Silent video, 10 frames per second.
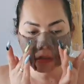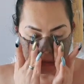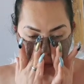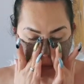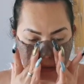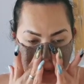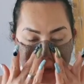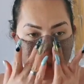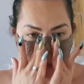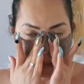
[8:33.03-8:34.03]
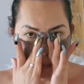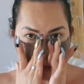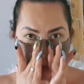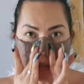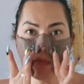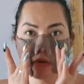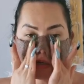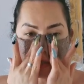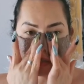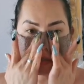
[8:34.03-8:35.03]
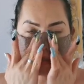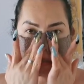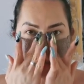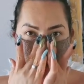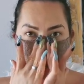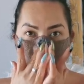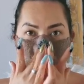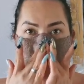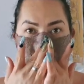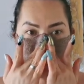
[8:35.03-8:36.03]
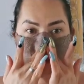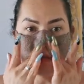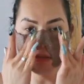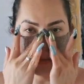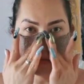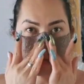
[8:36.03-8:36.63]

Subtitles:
So if this really works and this really makes good